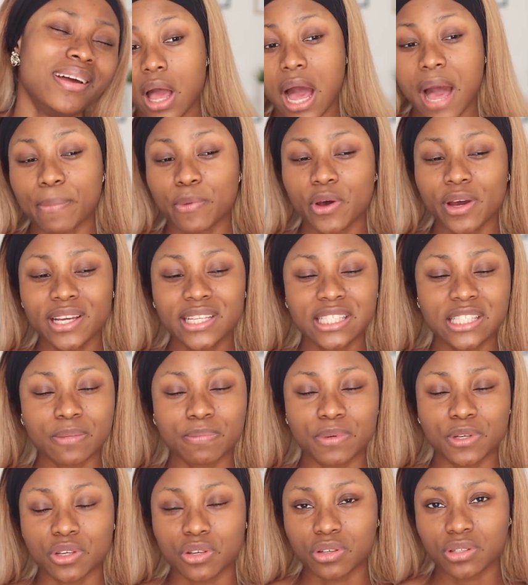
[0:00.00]
I'm going to
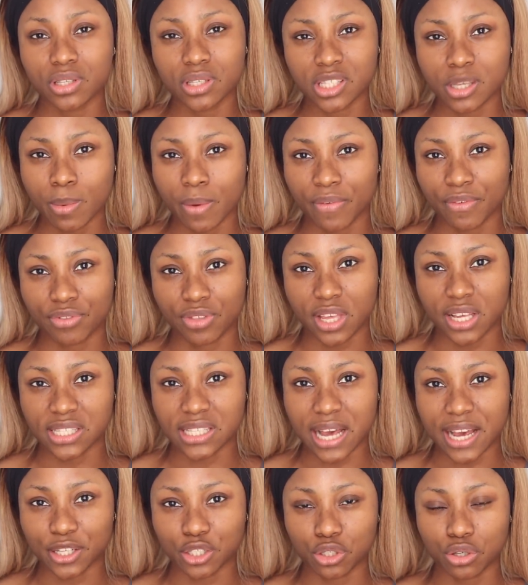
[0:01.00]
be using some of the things
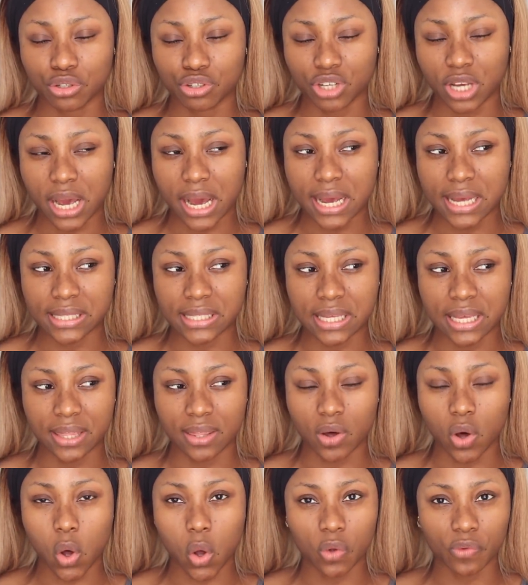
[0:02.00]
that I showed you guys in
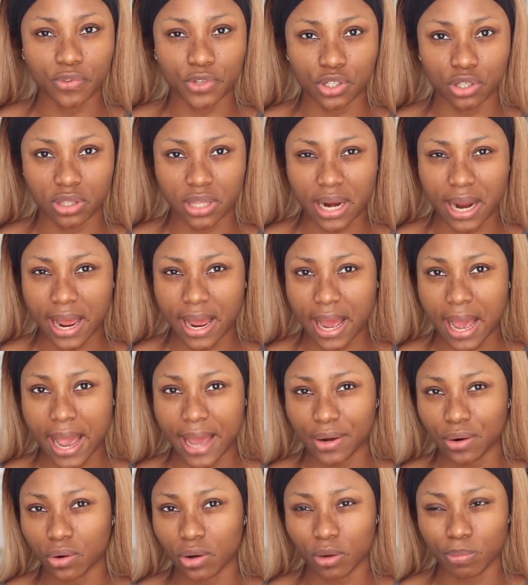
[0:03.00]
the haul video that I
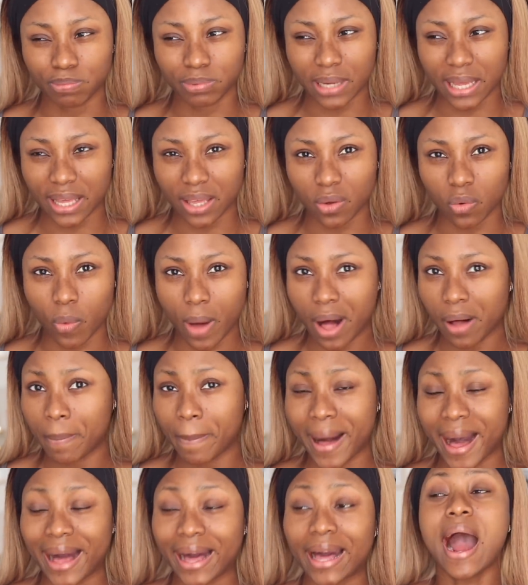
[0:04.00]
had up like a while
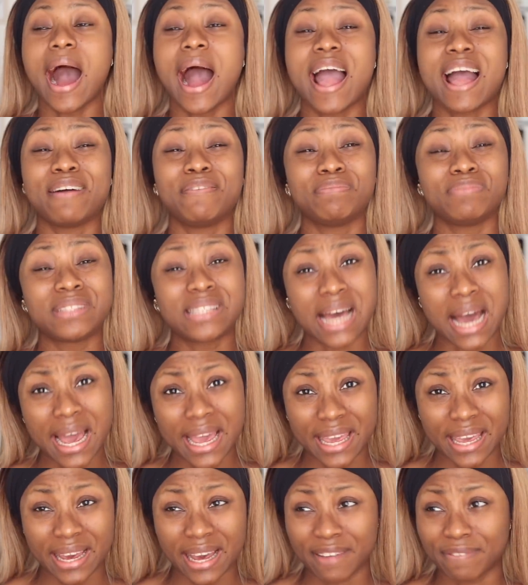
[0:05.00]
back. I've
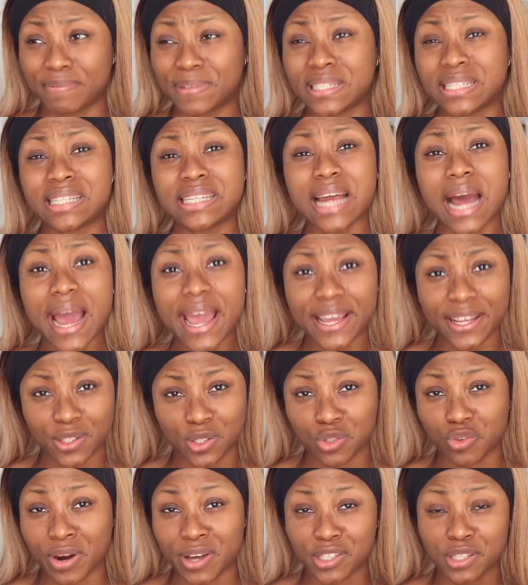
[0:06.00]
been dying
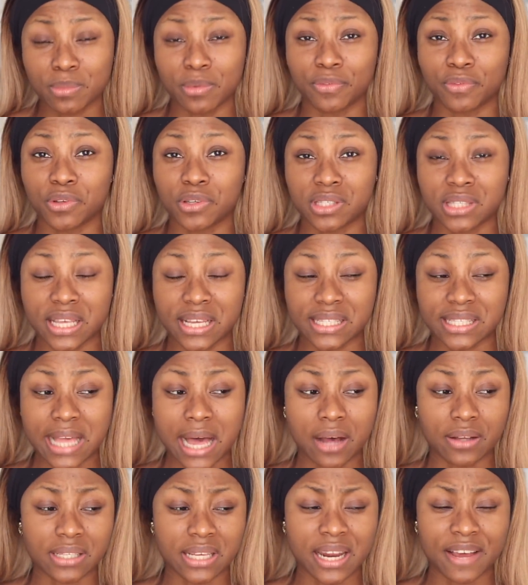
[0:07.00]
to try some of those things
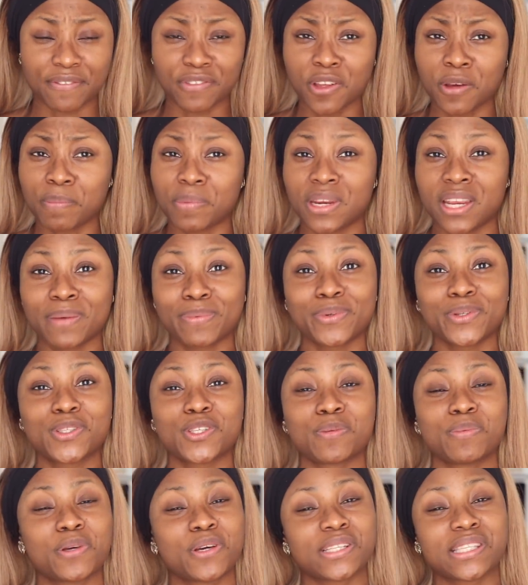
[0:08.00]
out, and I've not been able
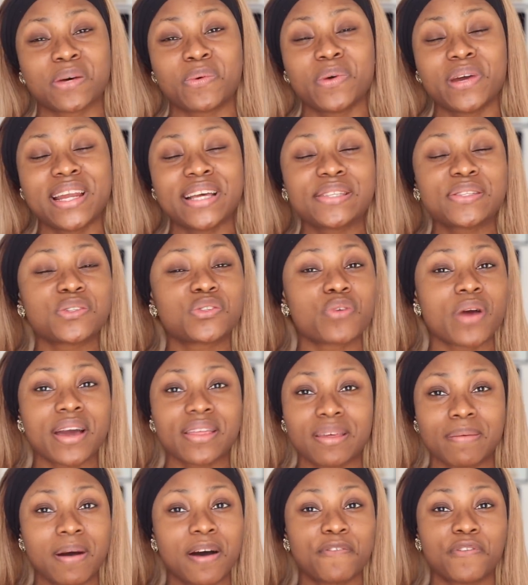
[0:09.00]
to because I wanted to try
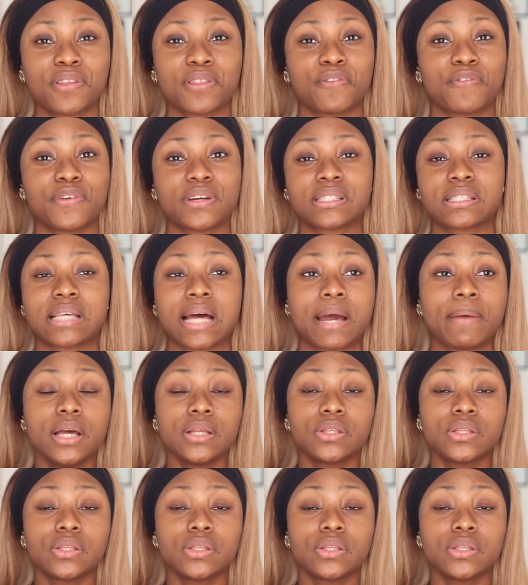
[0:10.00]
them out for the first time